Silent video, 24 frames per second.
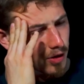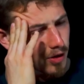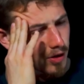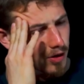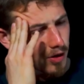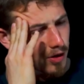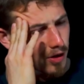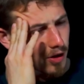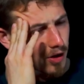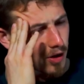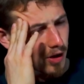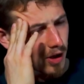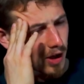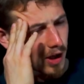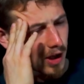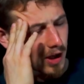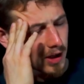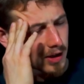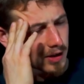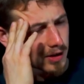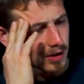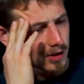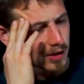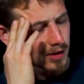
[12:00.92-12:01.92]
that
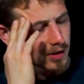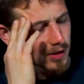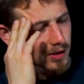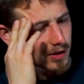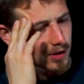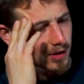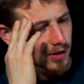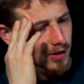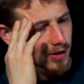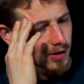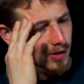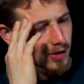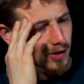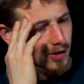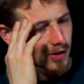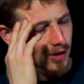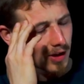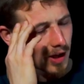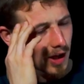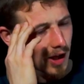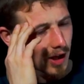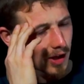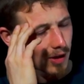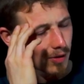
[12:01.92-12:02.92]
it's,
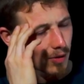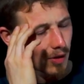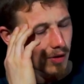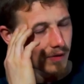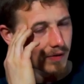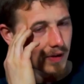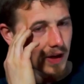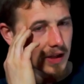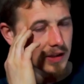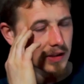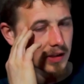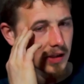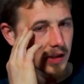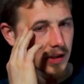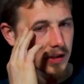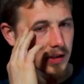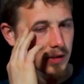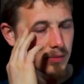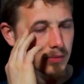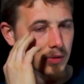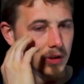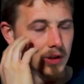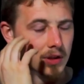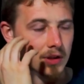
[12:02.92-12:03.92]
quite
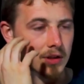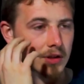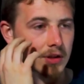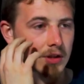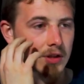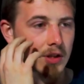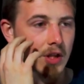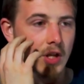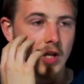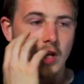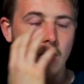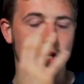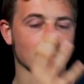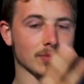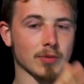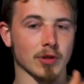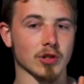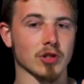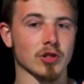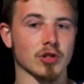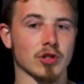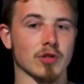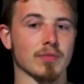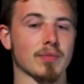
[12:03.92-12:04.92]
fascinating, because as
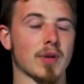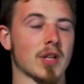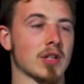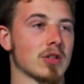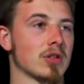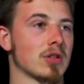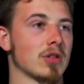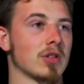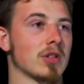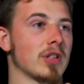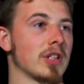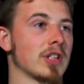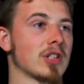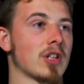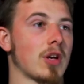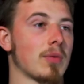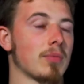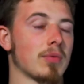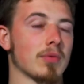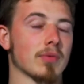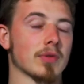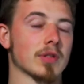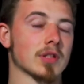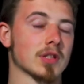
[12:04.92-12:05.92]
much as you mentioned an
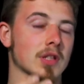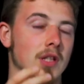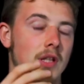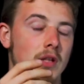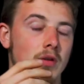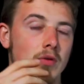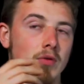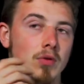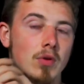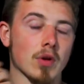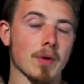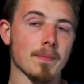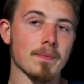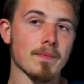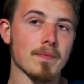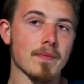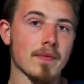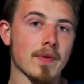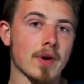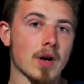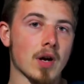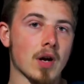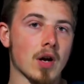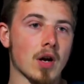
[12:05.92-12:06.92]
example of the seal,
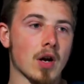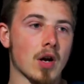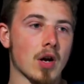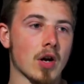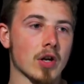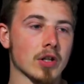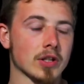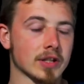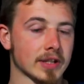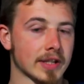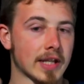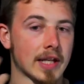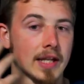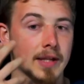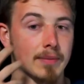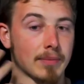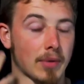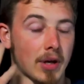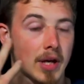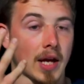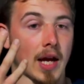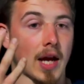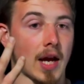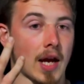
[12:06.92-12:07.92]
still in
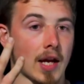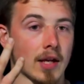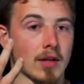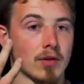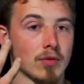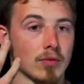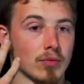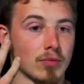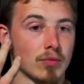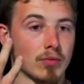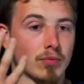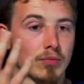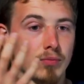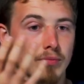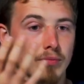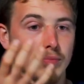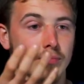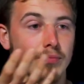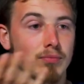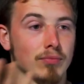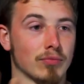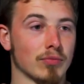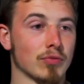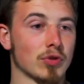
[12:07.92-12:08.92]
my head,
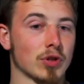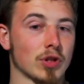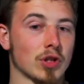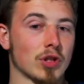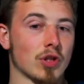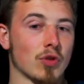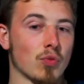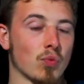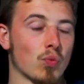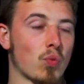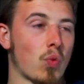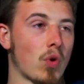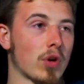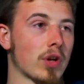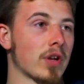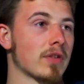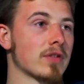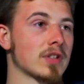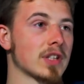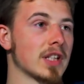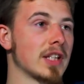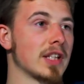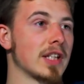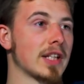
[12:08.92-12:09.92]
what I've
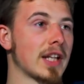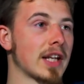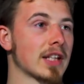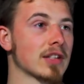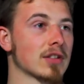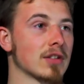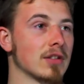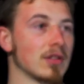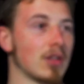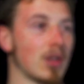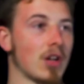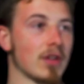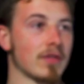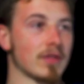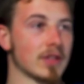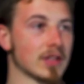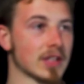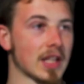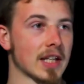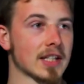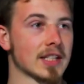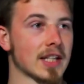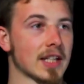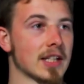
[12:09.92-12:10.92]
seen in extant life is
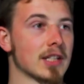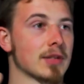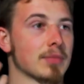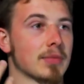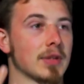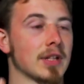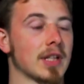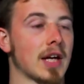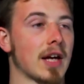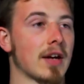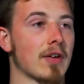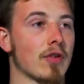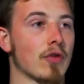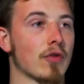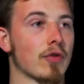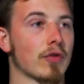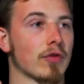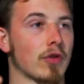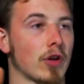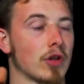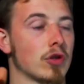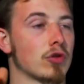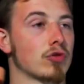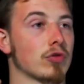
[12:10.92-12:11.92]
they tend to be that
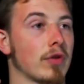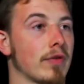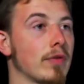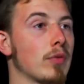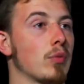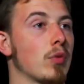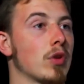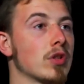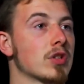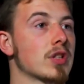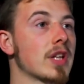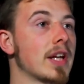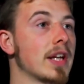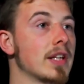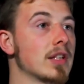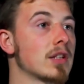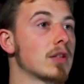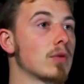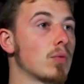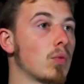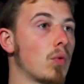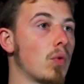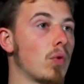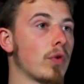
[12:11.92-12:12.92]
front driven once they enter
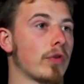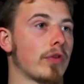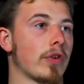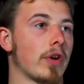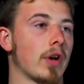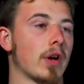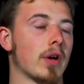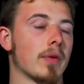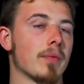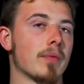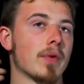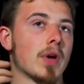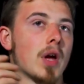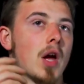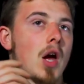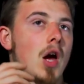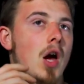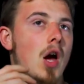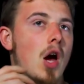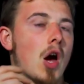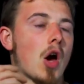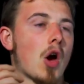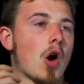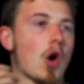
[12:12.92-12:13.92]
the water.
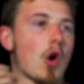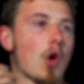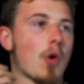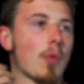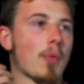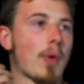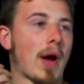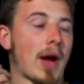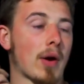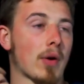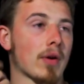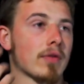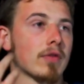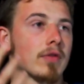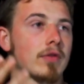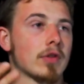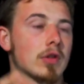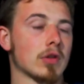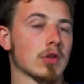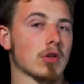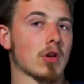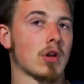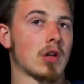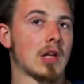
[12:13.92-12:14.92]
However, if you
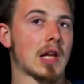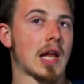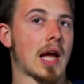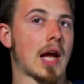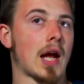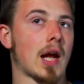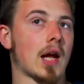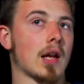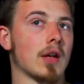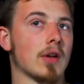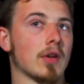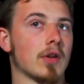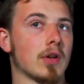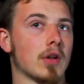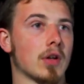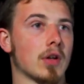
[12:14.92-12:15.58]
look on land,